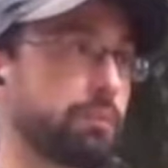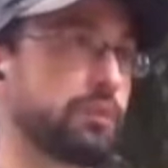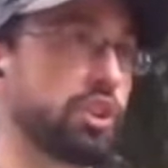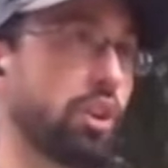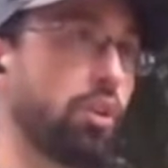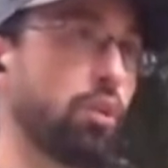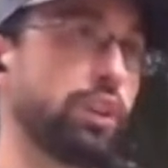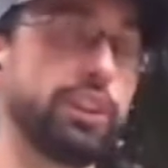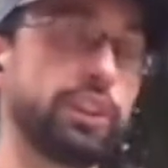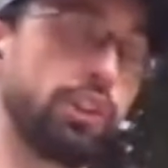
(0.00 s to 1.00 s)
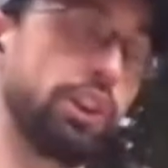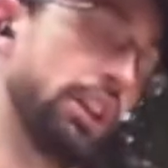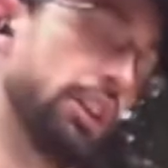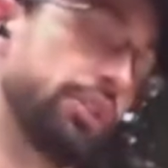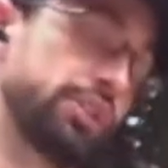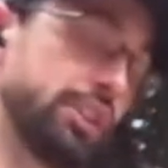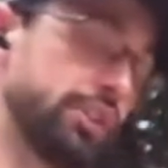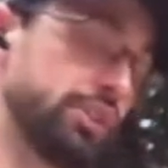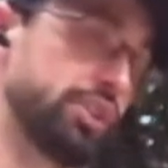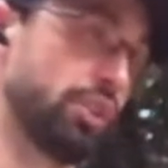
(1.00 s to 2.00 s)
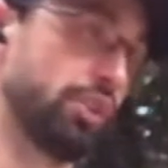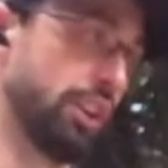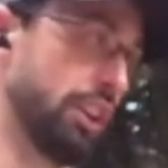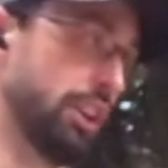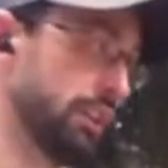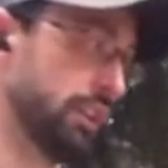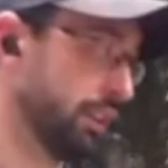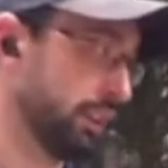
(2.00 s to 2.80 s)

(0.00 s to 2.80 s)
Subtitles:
So in the greenhouse, these are stored in.